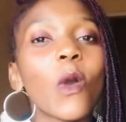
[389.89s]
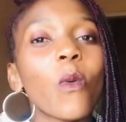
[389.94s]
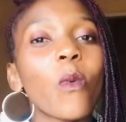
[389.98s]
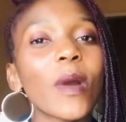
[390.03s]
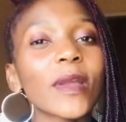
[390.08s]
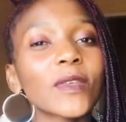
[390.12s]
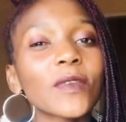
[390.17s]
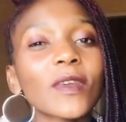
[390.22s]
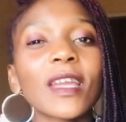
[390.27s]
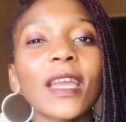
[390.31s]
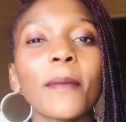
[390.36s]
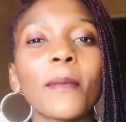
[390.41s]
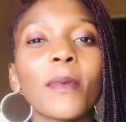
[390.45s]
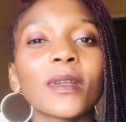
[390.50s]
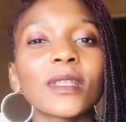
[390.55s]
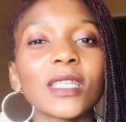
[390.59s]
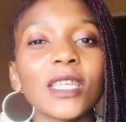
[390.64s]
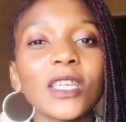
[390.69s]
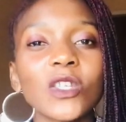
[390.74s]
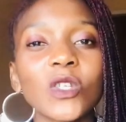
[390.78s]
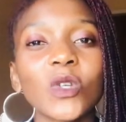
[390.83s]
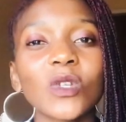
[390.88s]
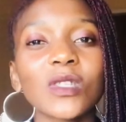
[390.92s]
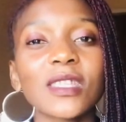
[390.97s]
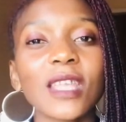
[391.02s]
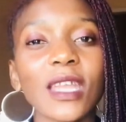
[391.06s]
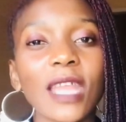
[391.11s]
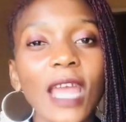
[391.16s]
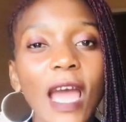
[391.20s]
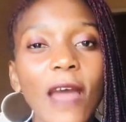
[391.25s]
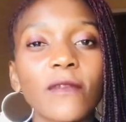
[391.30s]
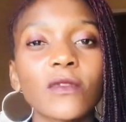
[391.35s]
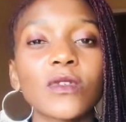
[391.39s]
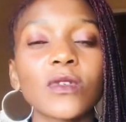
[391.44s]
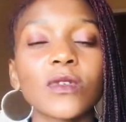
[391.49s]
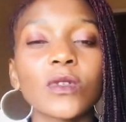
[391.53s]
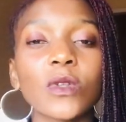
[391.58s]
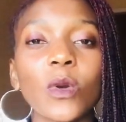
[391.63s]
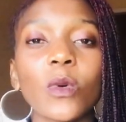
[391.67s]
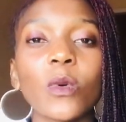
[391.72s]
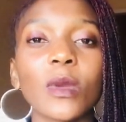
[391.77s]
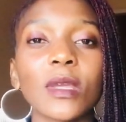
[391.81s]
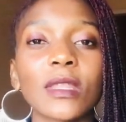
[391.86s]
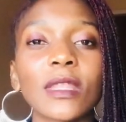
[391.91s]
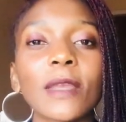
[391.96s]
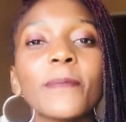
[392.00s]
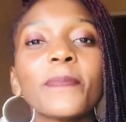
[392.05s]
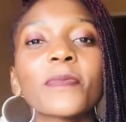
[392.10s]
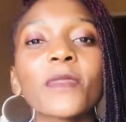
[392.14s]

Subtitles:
We're talking about issues that have to do with